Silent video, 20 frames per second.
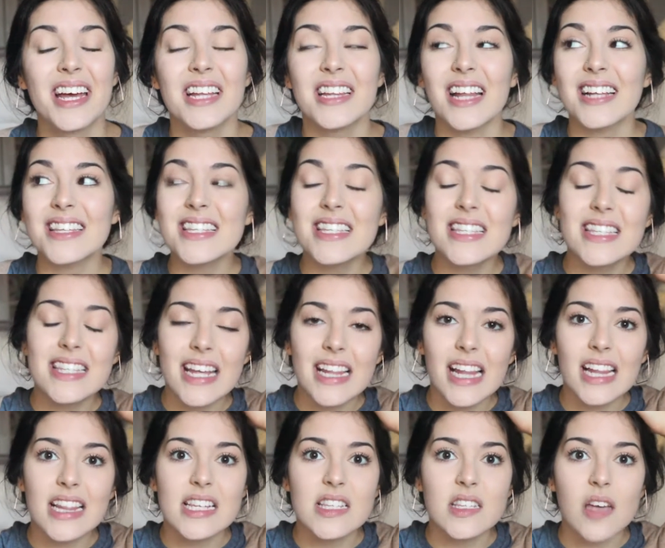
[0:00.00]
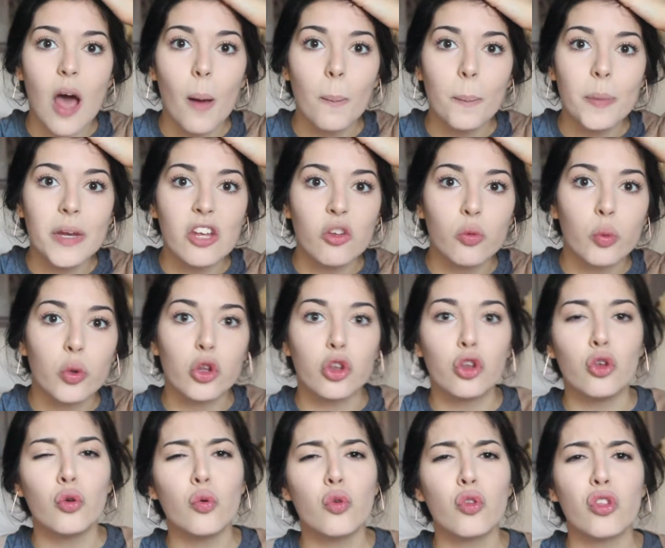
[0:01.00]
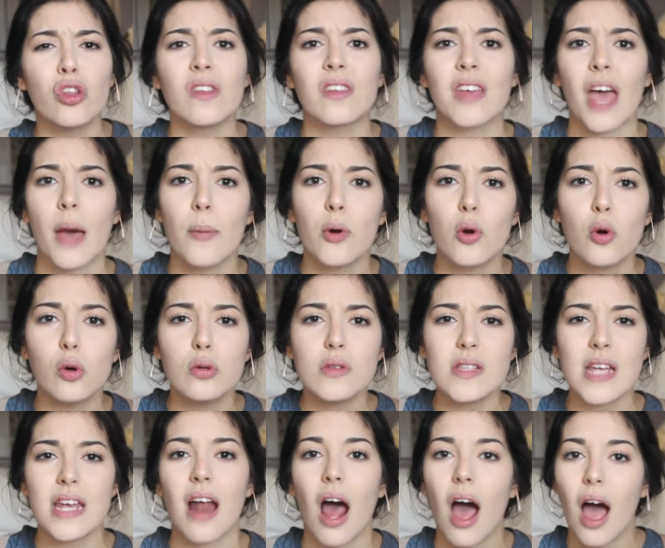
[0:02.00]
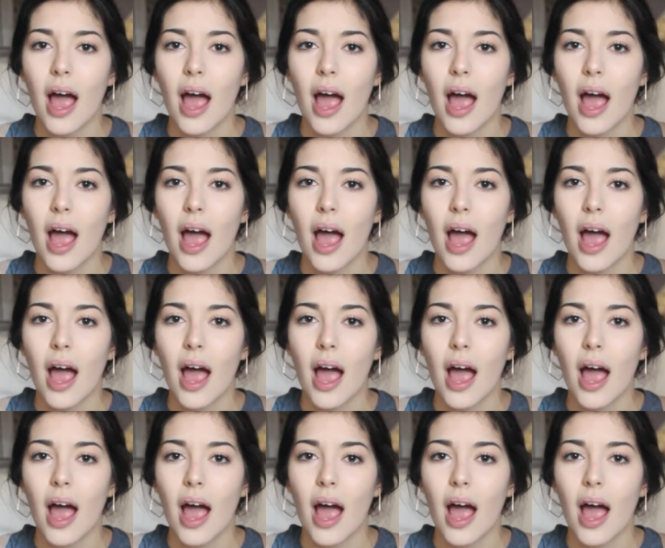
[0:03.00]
That's insane that these companies would use these chemicals and